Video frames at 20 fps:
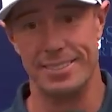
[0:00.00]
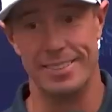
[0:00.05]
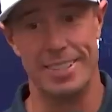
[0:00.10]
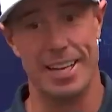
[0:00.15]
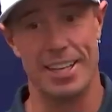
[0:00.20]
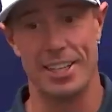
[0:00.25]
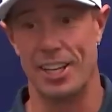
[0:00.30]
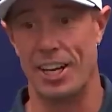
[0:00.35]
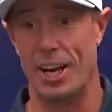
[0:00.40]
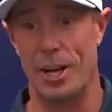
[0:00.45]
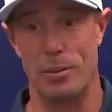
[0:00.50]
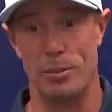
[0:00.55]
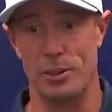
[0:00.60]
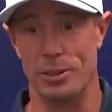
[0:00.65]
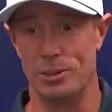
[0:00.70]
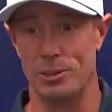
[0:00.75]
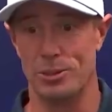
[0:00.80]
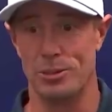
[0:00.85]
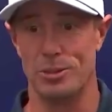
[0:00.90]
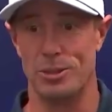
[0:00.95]
Not going to help
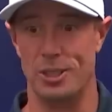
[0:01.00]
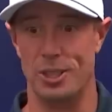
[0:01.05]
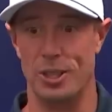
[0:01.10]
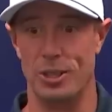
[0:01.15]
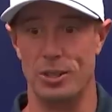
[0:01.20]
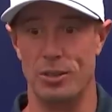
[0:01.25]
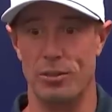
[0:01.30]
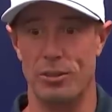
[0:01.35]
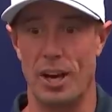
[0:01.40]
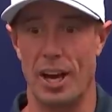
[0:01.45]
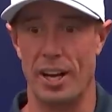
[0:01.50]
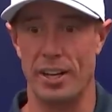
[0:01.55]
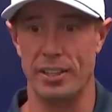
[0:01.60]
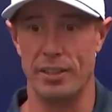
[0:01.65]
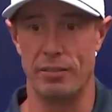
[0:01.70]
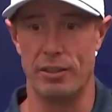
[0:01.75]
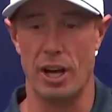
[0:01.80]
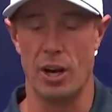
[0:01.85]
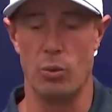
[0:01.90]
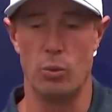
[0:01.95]
us. You know, you've got
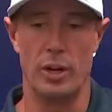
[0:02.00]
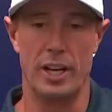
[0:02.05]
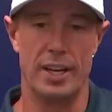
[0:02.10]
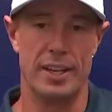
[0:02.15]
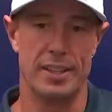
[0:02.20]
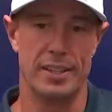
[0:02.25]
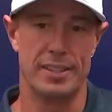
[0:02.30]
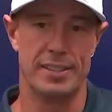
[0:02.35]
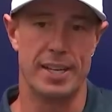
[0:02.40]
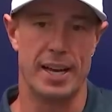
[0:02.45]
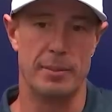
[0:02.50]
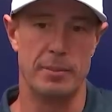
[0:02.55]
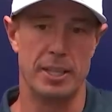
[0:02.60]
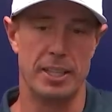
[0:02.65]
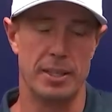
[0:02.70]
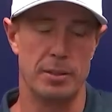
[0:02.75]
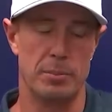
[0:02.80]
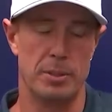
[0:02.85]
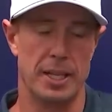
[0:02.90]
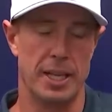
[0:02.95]
you've got to win in the timing
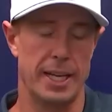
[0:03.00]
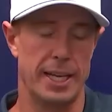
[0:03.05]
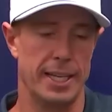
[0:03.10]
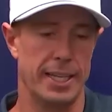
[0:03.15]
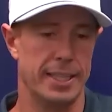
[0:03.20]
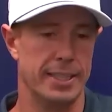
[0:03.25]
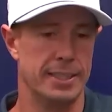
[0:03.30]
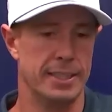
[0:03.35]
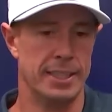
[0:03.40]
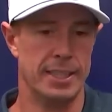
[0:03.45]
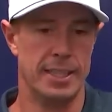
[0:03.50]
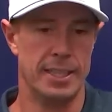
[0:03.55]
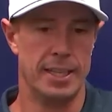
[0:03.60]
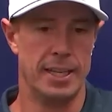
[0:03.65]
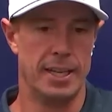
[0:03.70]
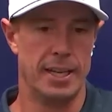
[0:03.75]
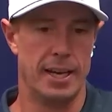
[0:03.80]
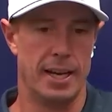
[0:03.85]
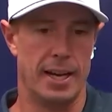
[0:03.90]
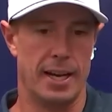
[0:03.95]
of the play, and
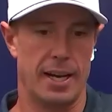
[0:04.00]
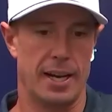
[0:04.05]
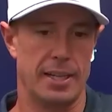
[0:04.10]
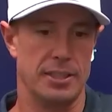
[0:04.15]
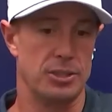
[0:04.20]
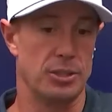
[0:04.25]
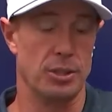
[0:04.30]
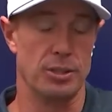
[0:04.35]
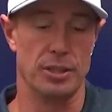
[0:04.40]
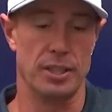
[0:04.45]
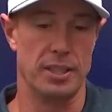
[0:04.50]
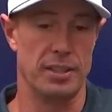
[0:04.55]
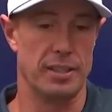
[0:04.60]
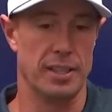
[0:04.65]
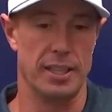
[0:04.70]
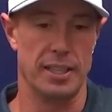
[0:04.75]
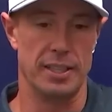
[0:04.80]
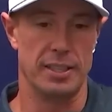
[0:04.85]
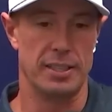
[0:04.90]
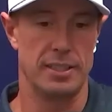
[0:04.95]
uh, I certainly
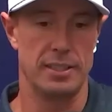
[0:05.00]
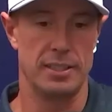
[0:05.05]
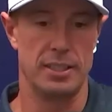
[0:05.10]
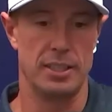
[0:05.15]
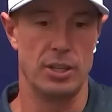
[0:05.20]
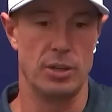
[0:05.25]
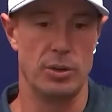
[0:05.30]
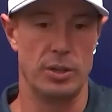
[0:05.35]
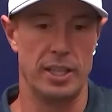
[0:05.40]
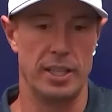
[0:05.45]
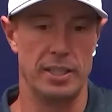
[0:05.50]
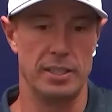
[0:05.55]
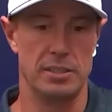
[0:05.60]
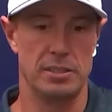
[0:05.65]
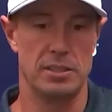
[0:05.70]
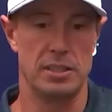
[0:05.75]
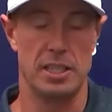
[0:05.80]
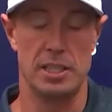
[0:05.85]
think you know he's